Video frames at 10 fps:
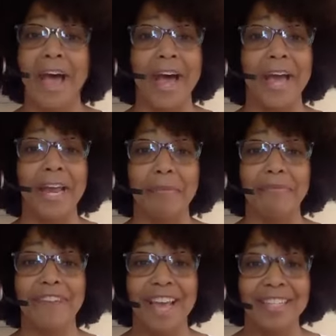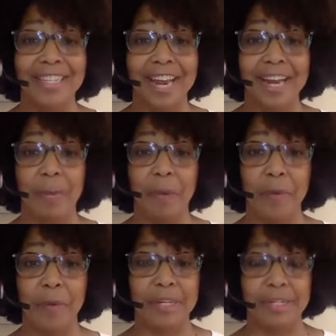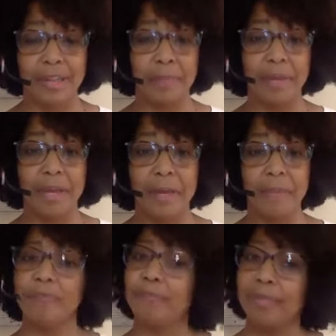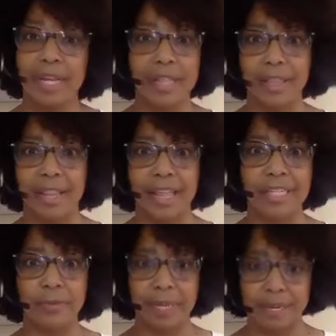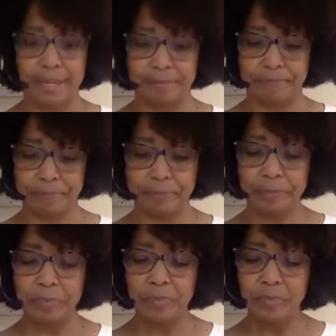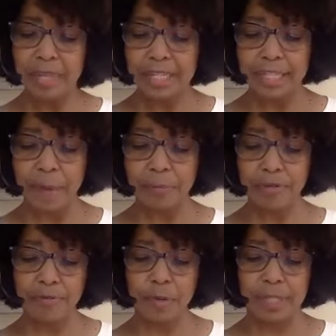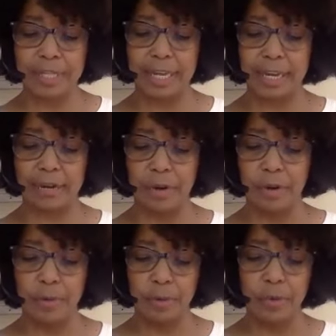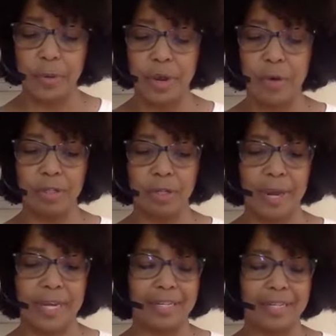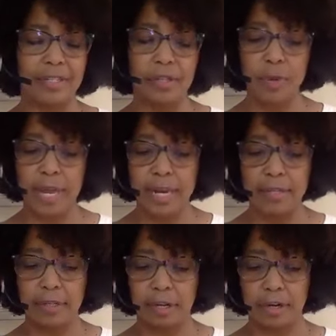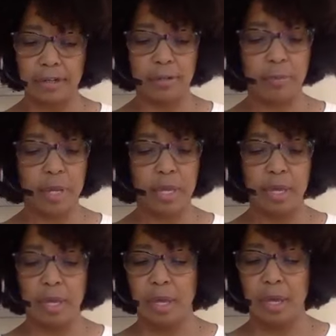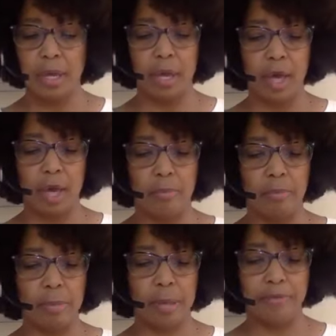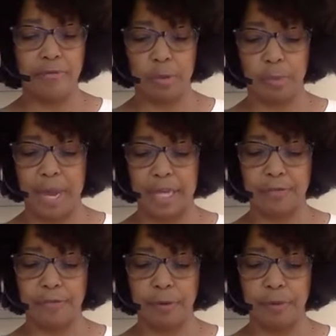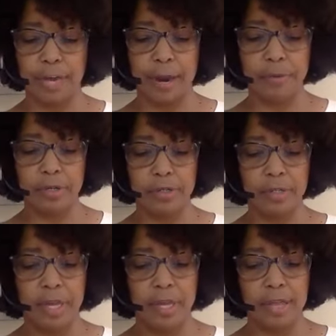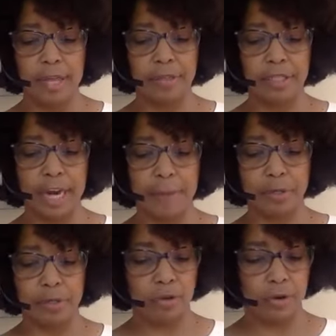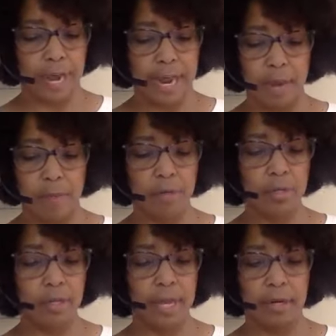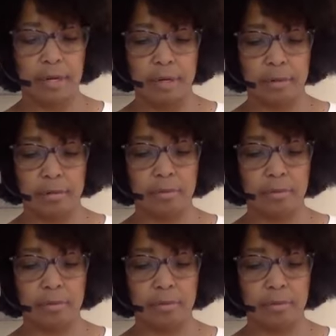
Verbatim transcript: I am fascinated about what is coming up. Let's read it. Chapter 14, Renewing Old Acquaintance. So it has occurred to me, um, maybe for the past few chapters, that the chapters are named and